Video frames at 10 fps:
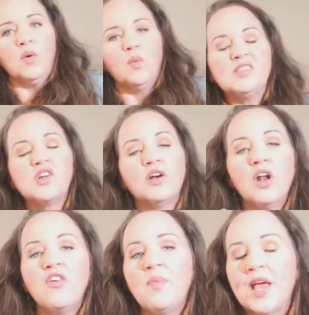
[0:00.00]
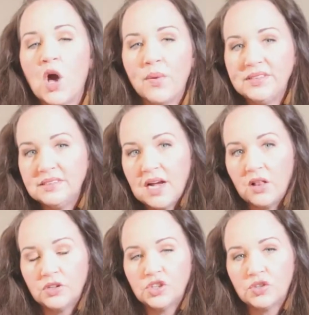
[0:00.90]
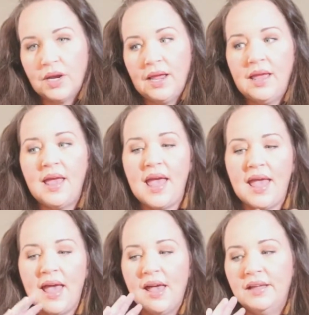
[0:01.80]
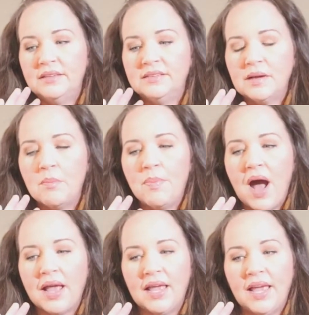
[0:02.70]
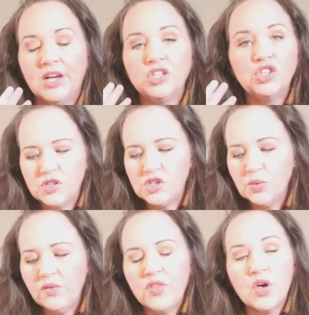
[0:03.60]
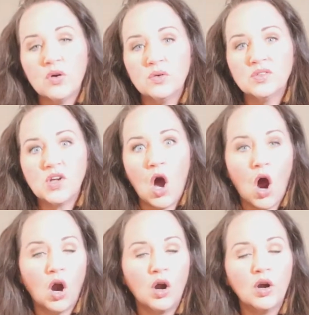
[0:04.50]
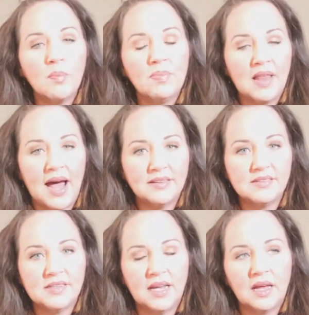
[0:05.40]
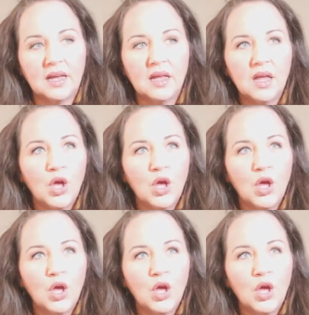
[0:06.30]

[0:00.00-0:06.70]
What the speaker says: We started off by going to Dollar Tree and buying 2 of those hard plastic